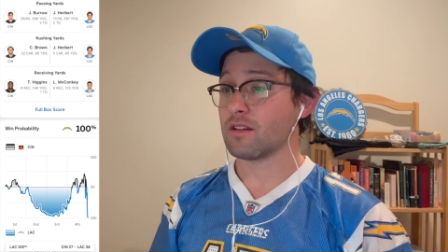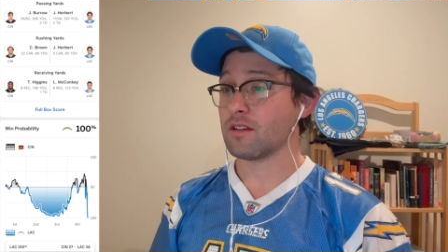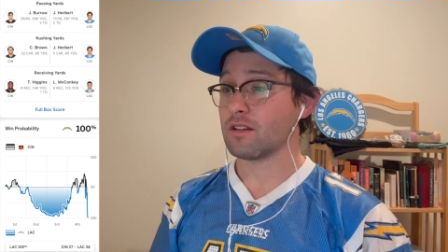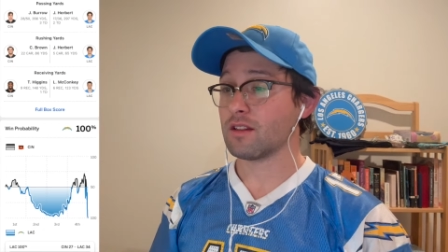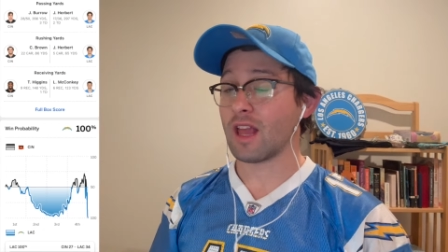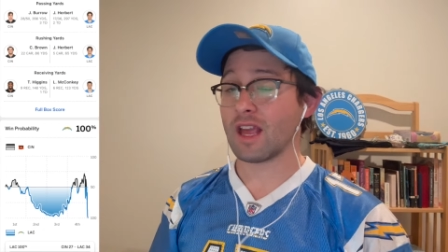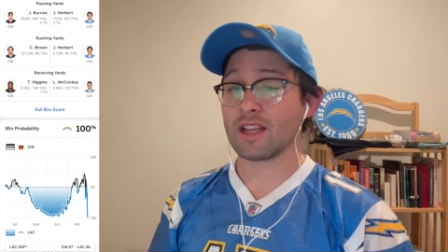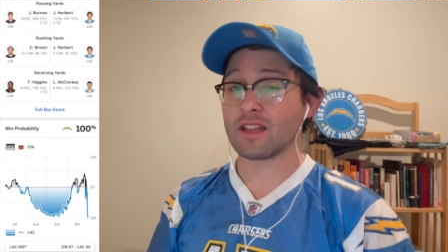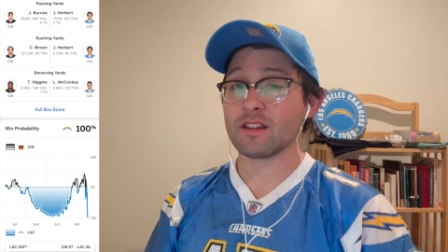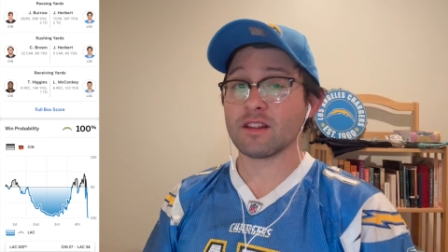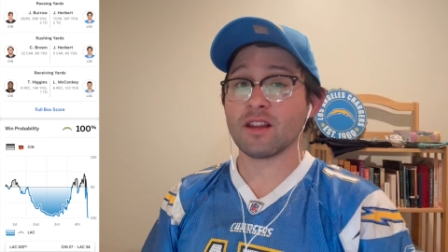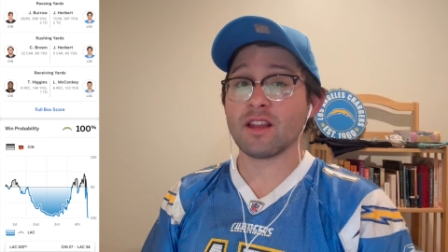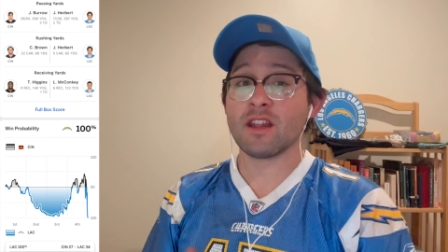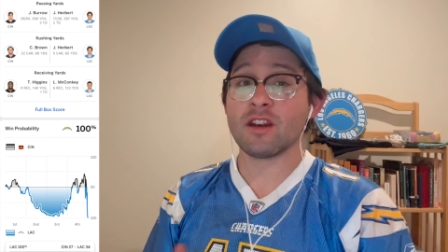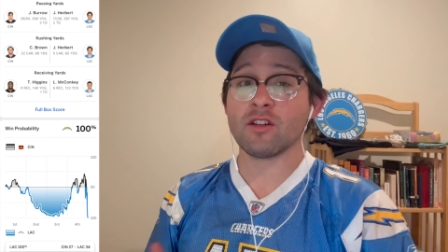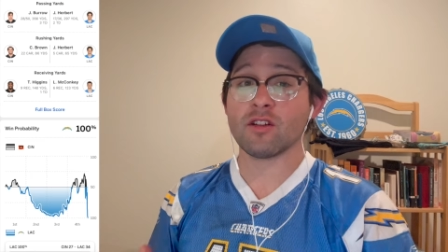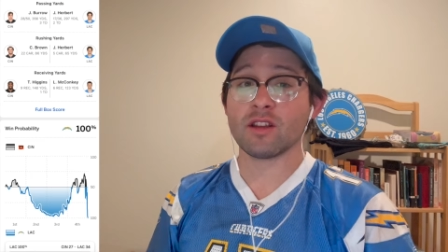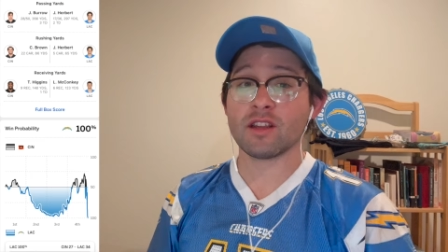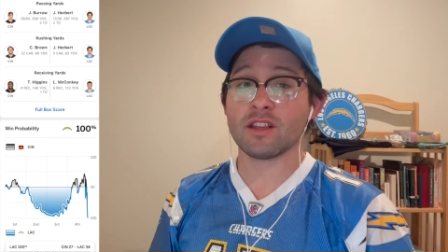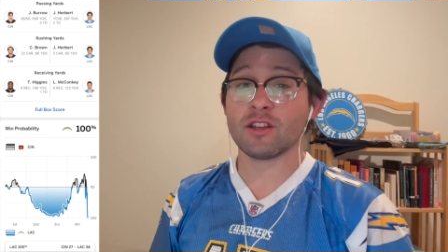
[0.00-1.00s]
Like,
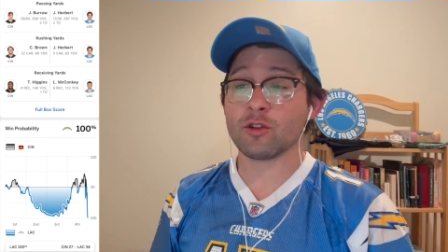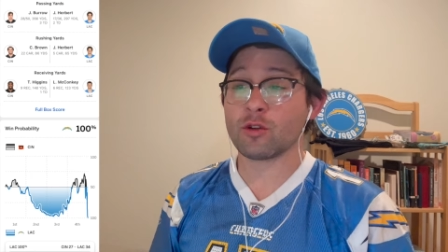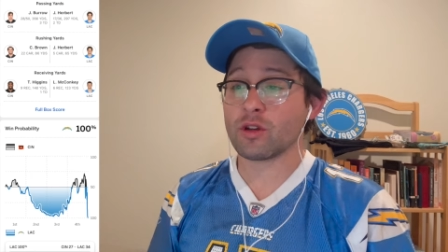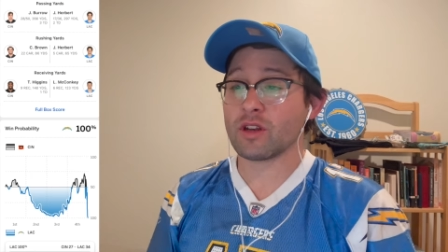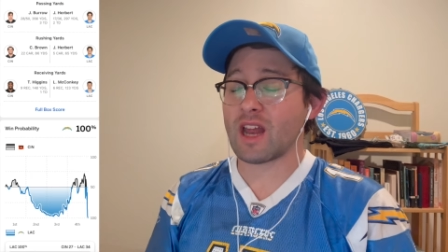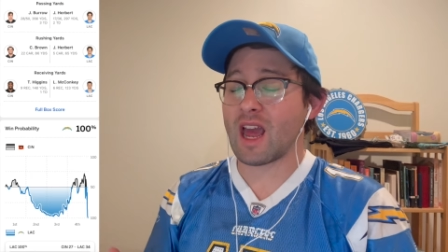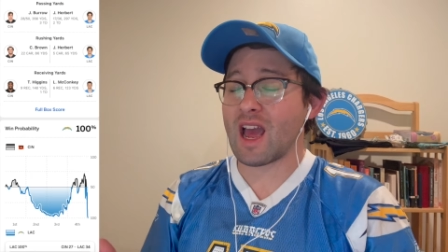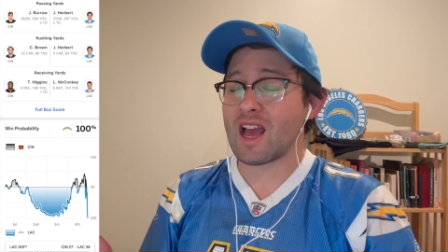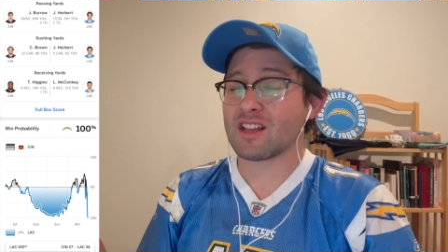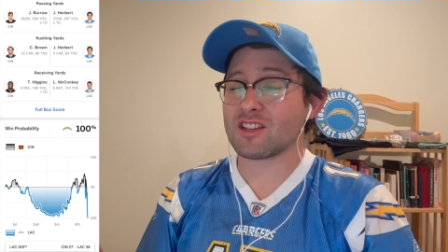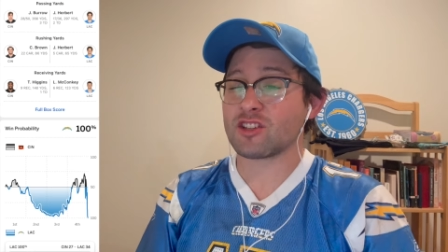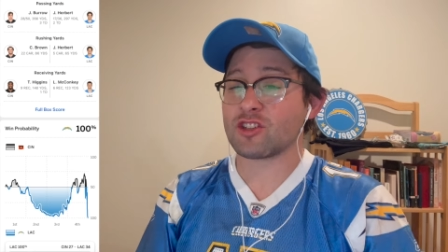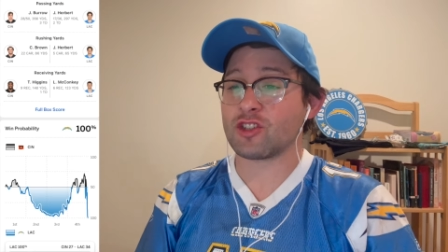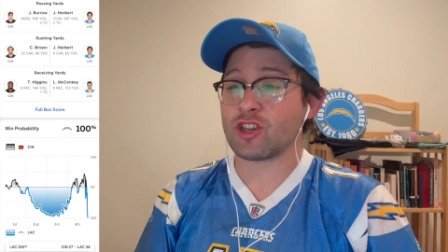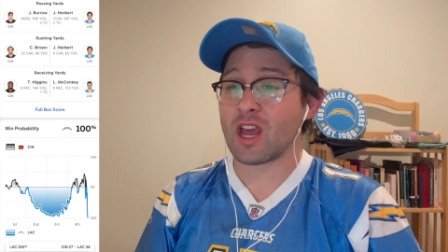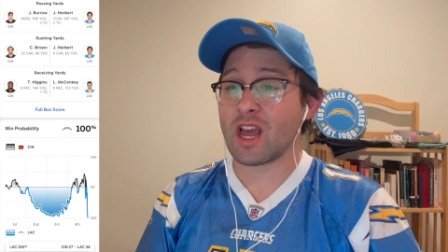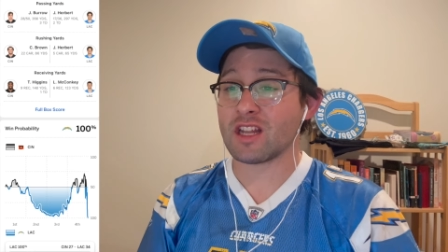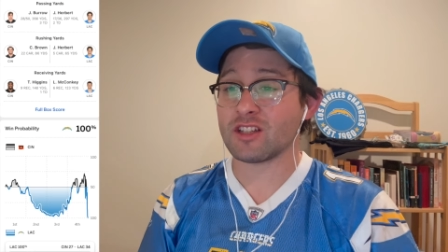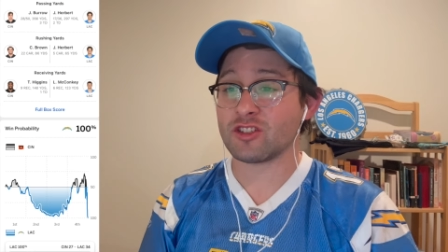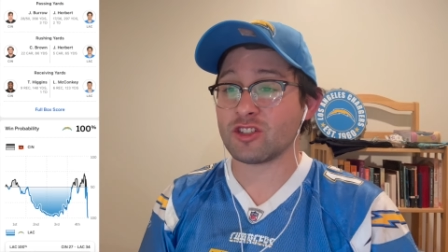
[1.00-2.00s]
literally, you could ask
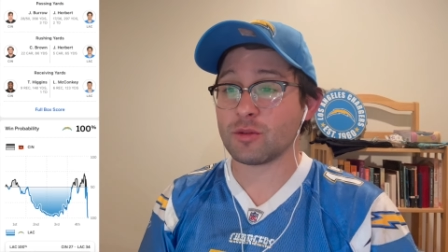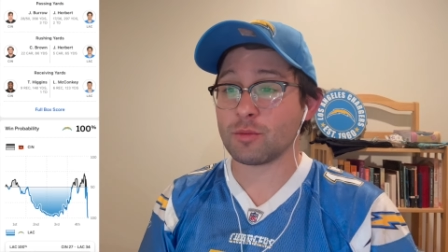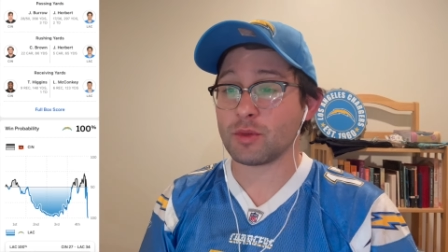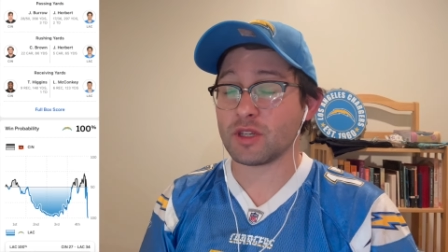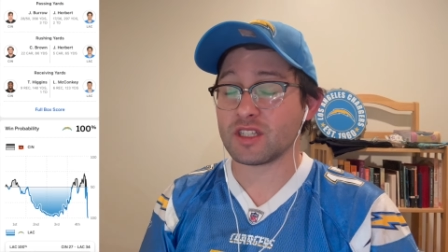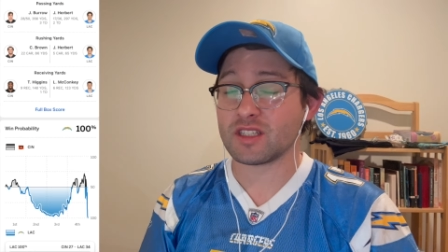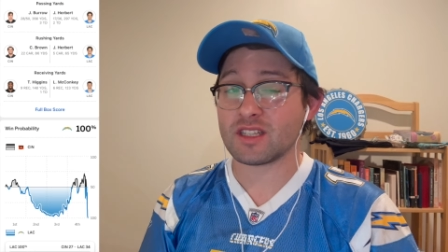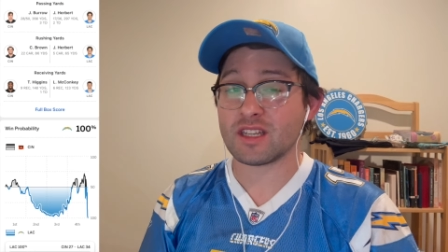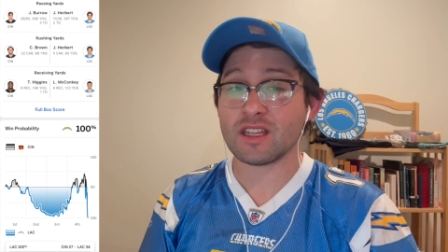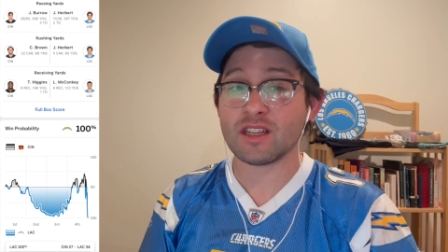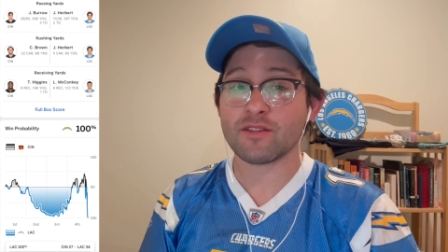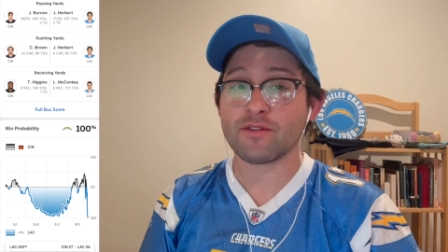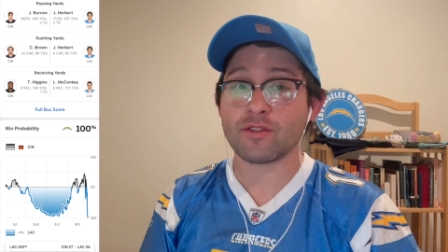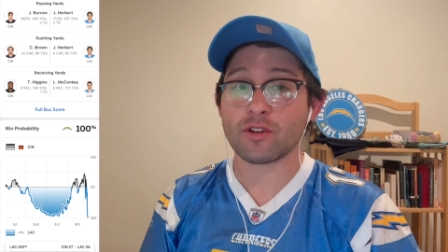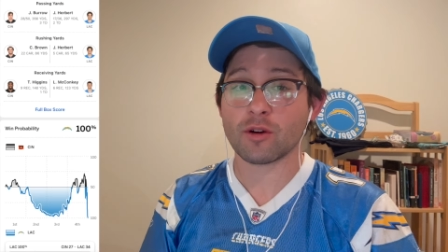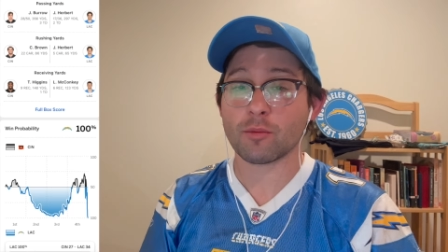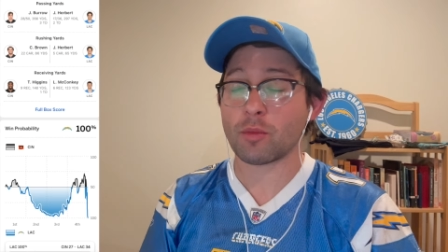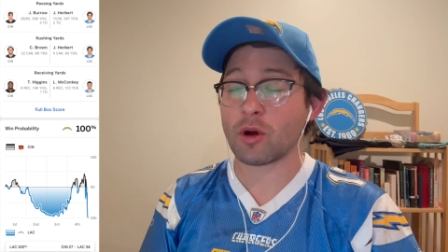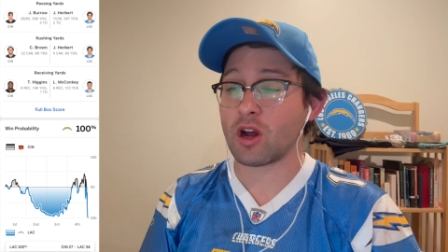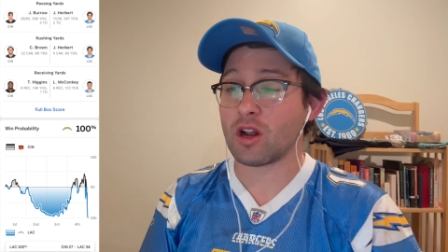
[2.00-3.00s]
ChatGPT
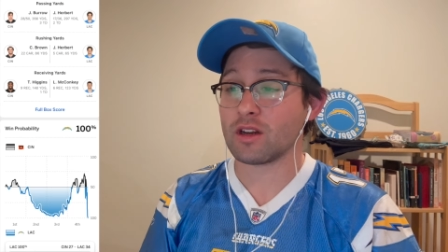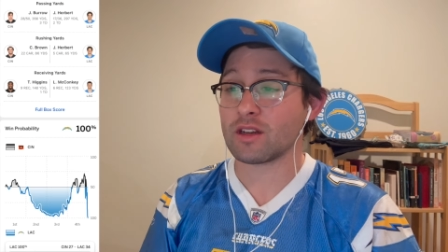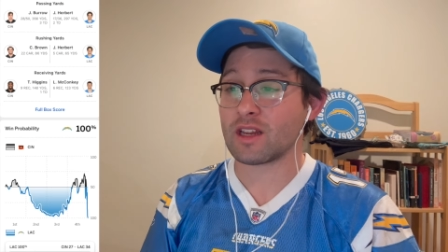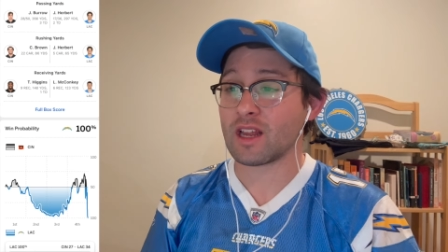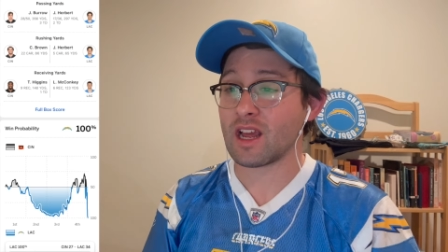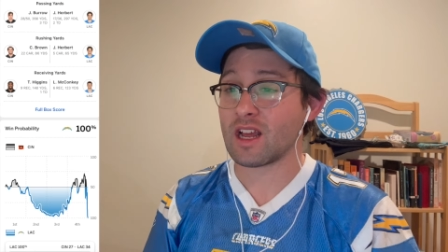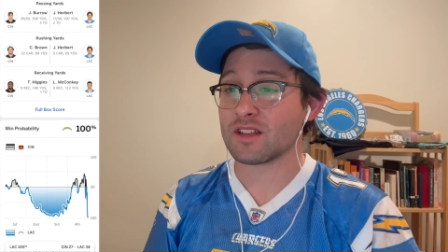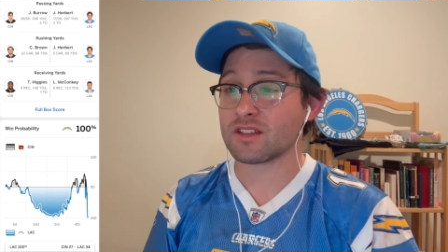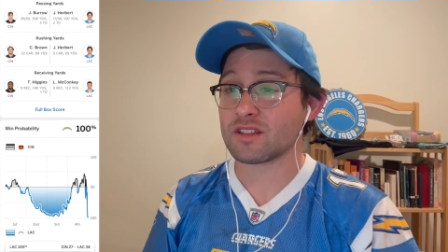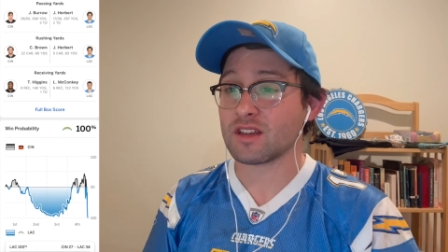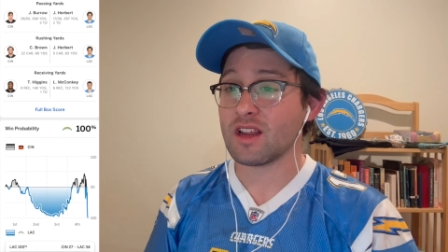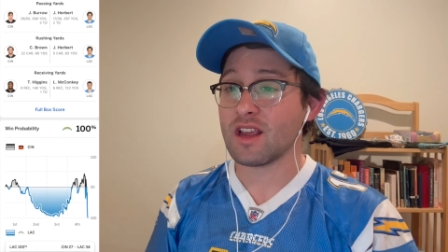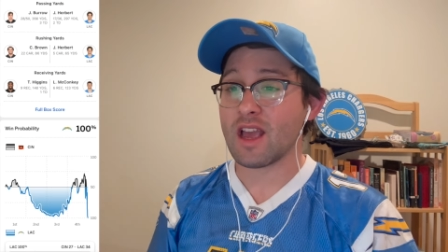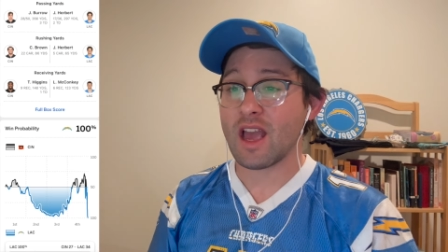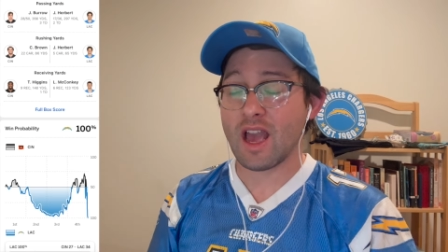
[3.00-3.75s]
for a podcast,